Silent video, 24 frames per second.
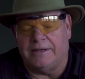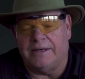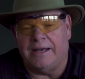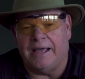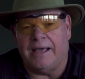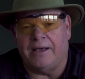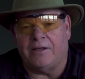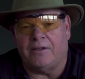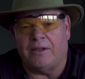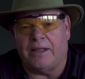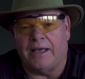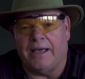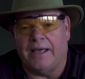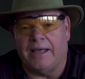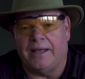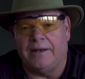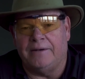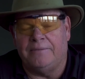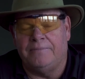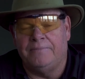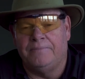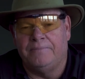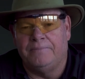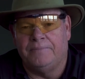nail
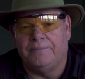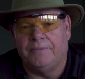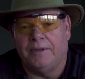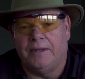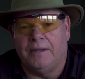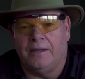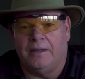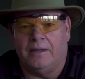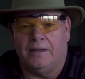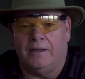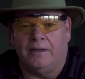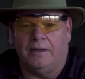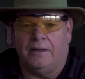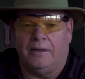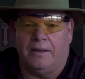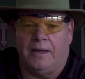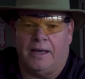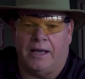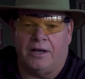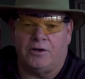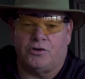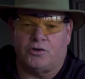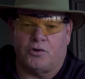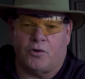head
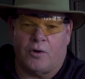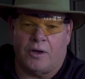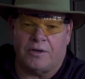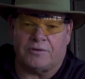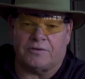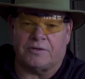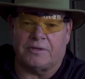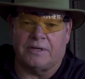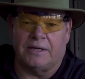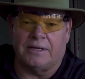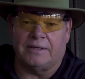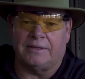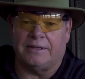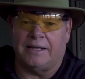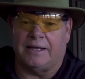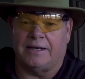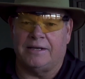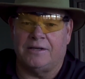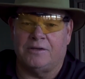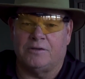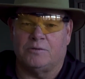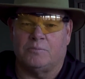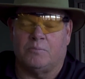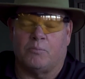and trusting that
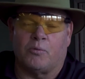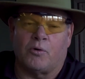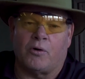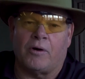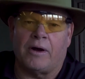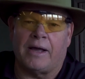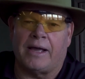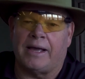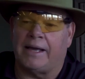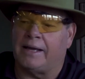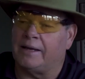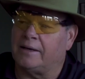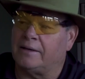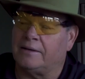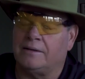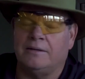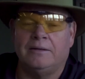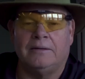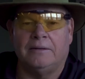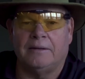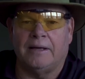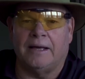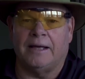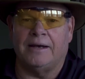his brain
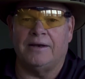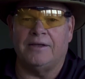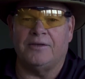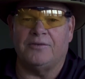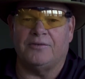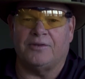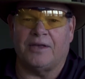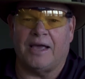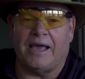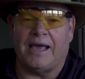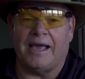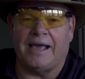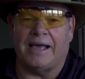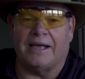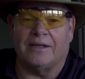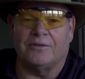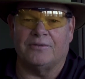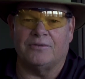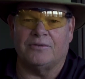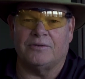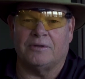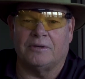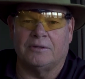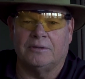and his
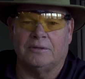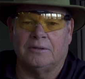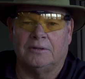hands